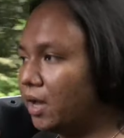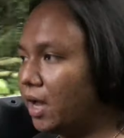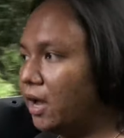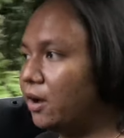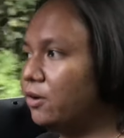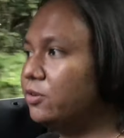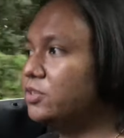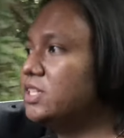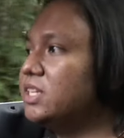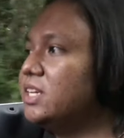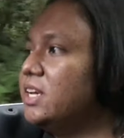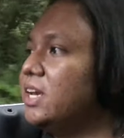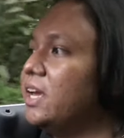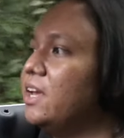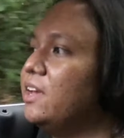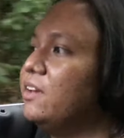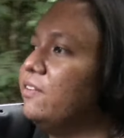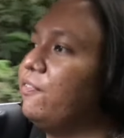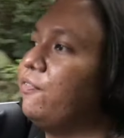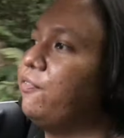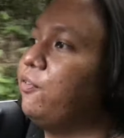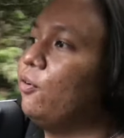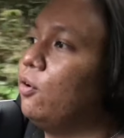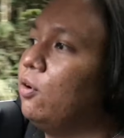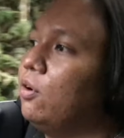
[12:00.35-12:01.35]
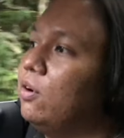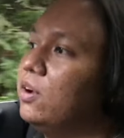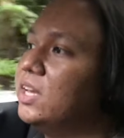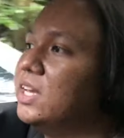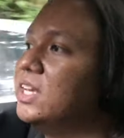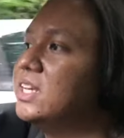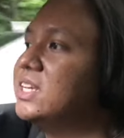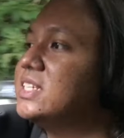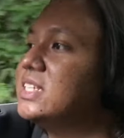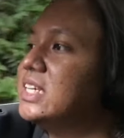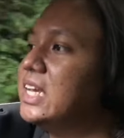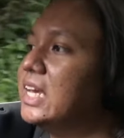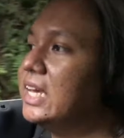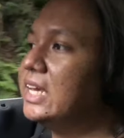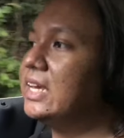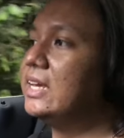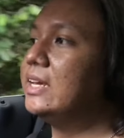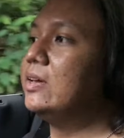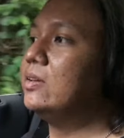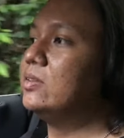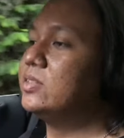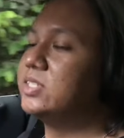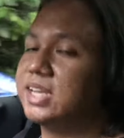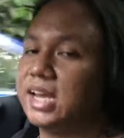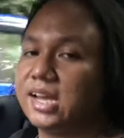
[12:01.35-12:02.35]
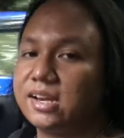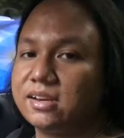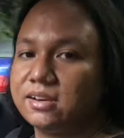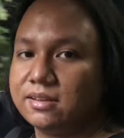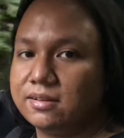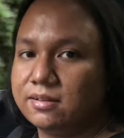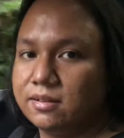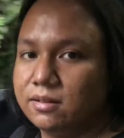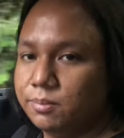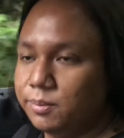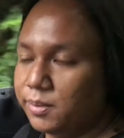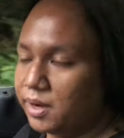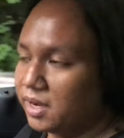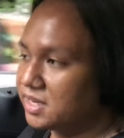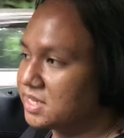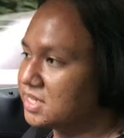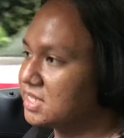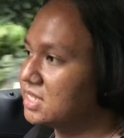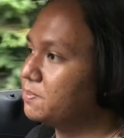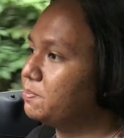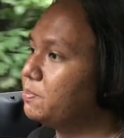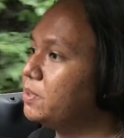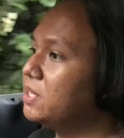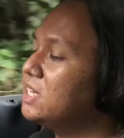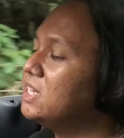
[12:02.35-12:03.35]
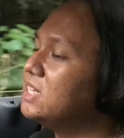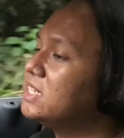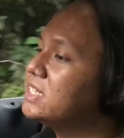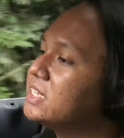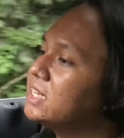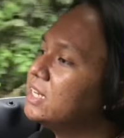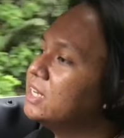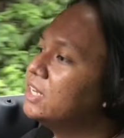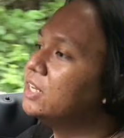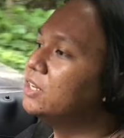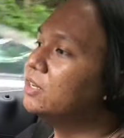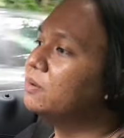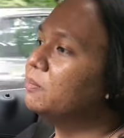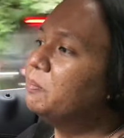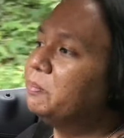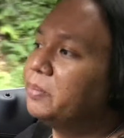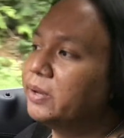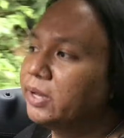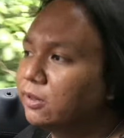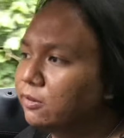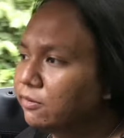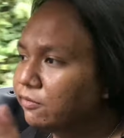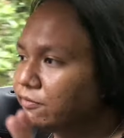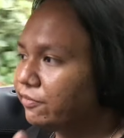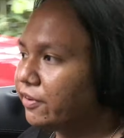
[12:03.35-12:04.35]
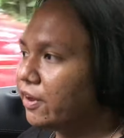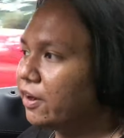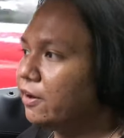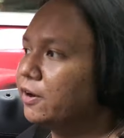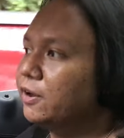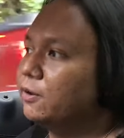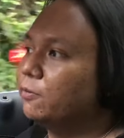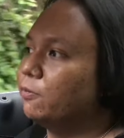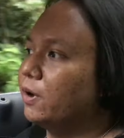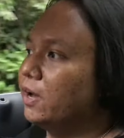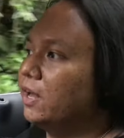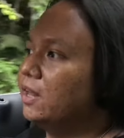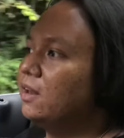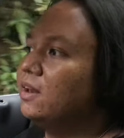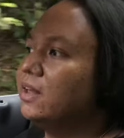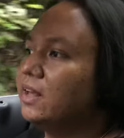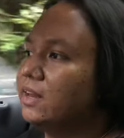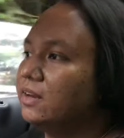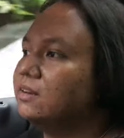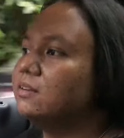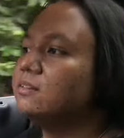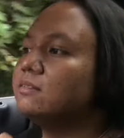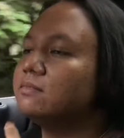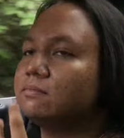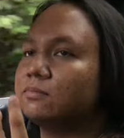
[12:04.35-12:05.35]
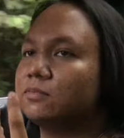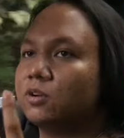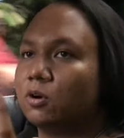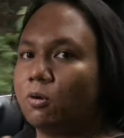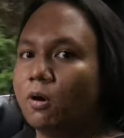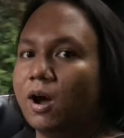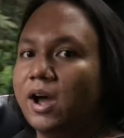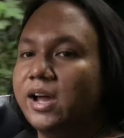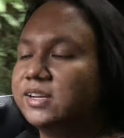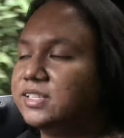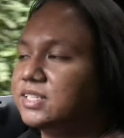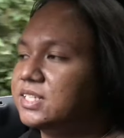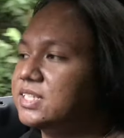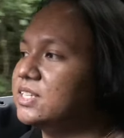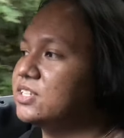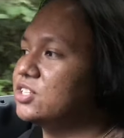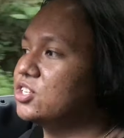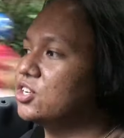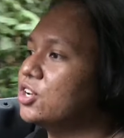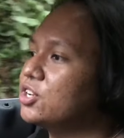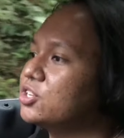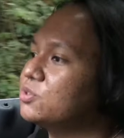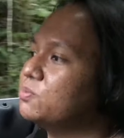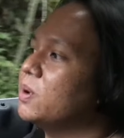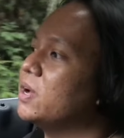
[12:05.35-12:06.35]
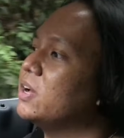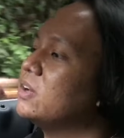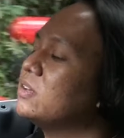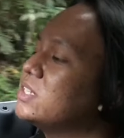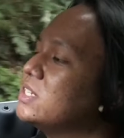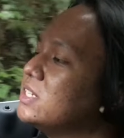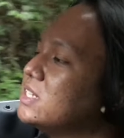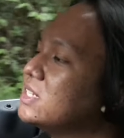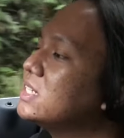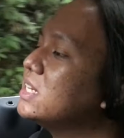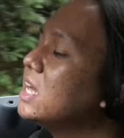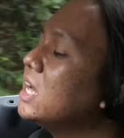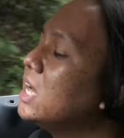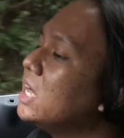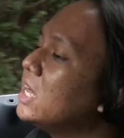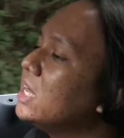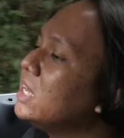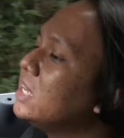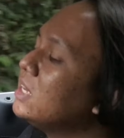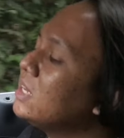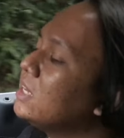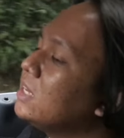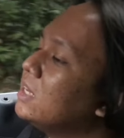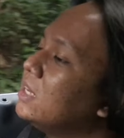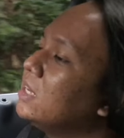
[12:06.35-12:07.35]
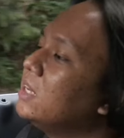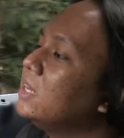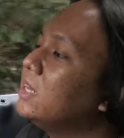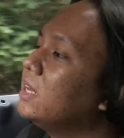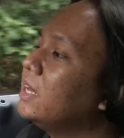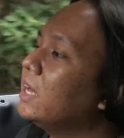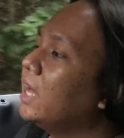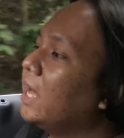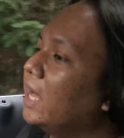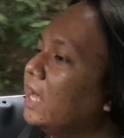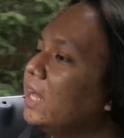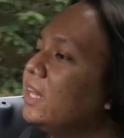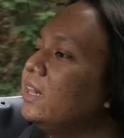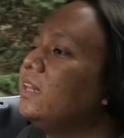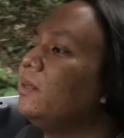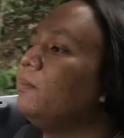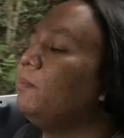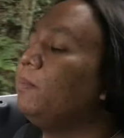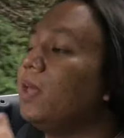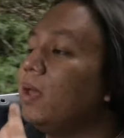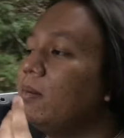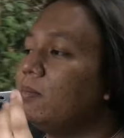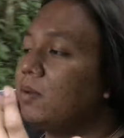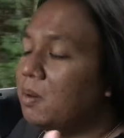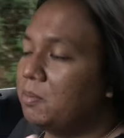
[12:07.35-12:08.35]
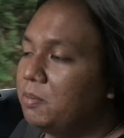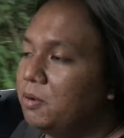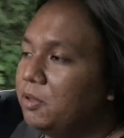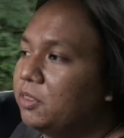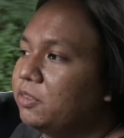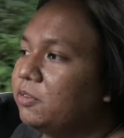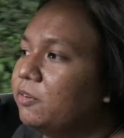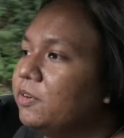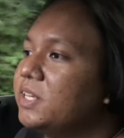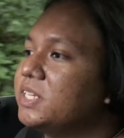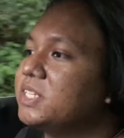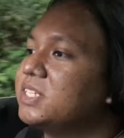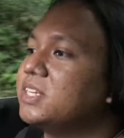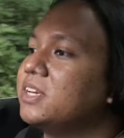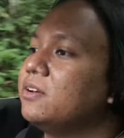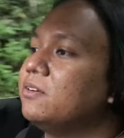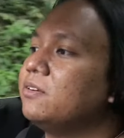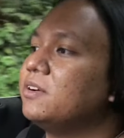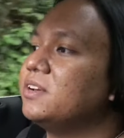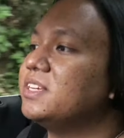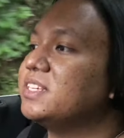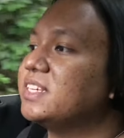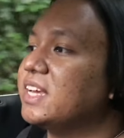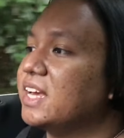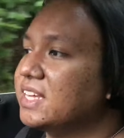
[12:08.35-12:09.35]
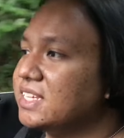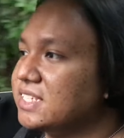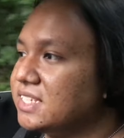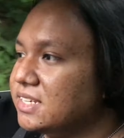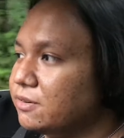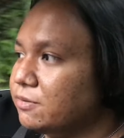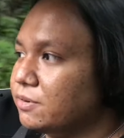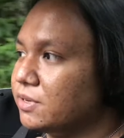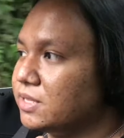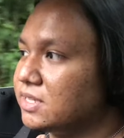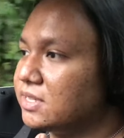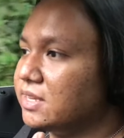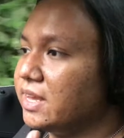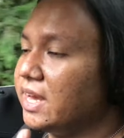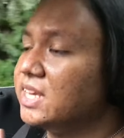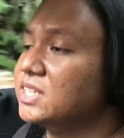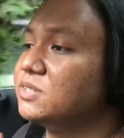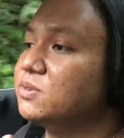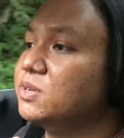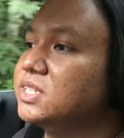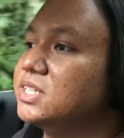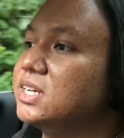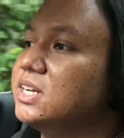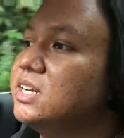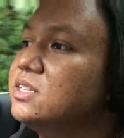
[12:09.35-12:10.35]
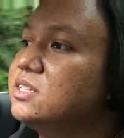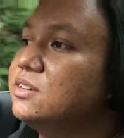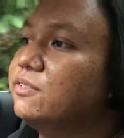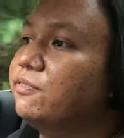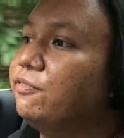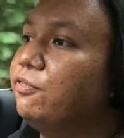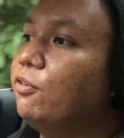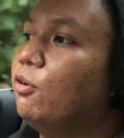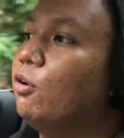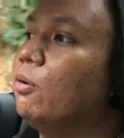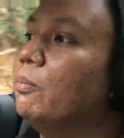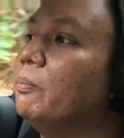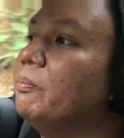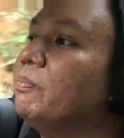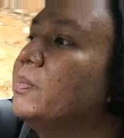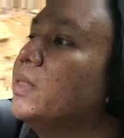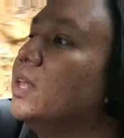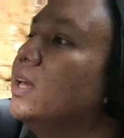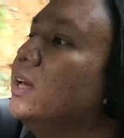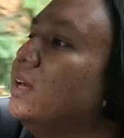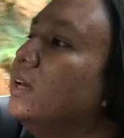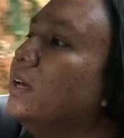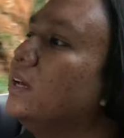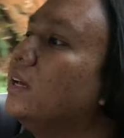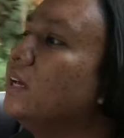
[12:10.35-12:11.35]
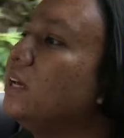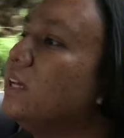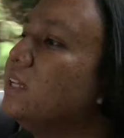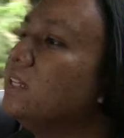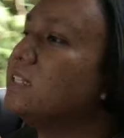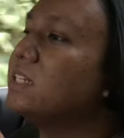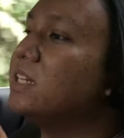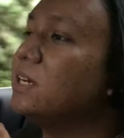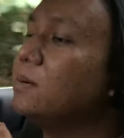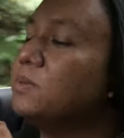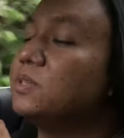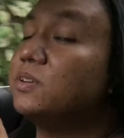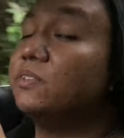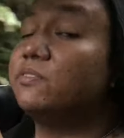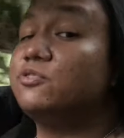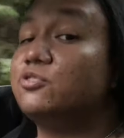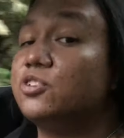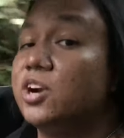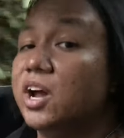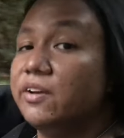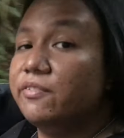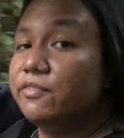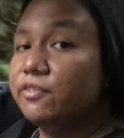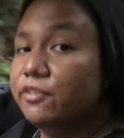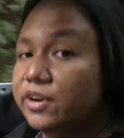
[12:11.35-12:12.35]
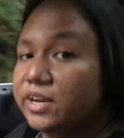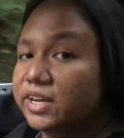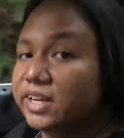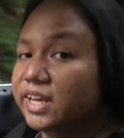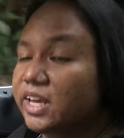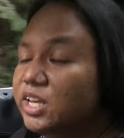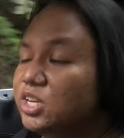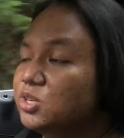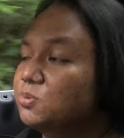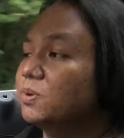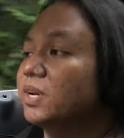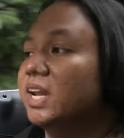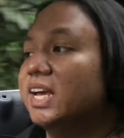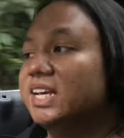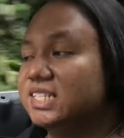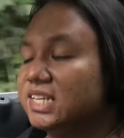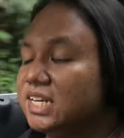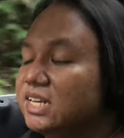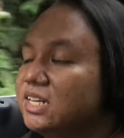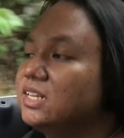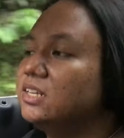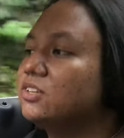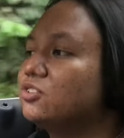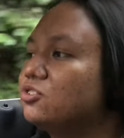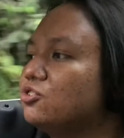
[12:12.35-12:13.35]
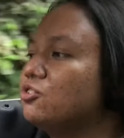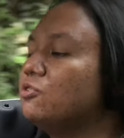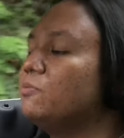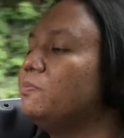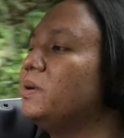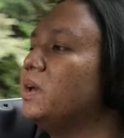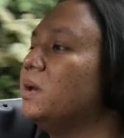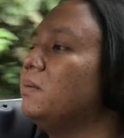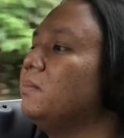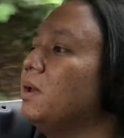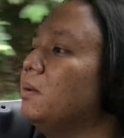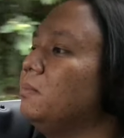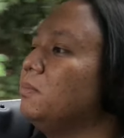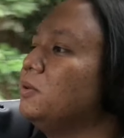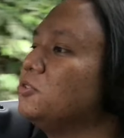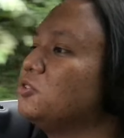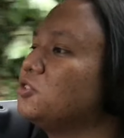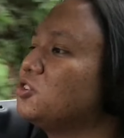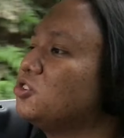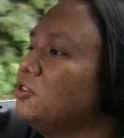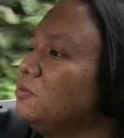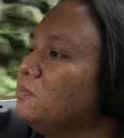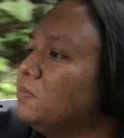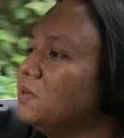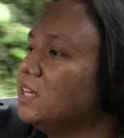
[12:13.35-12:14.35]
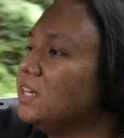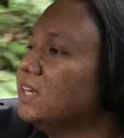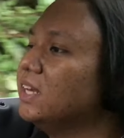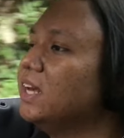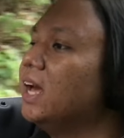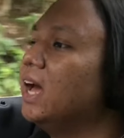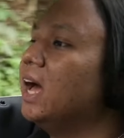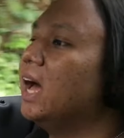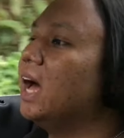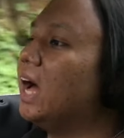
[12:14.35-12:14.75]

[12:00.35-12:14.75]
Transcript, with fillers: Audi A4 is a technical masterpiece, built very well and quiets the church mouse inside, and the BMW 3 Series has, a re has returned to form in terms of driver engagement, as any true BMW should be.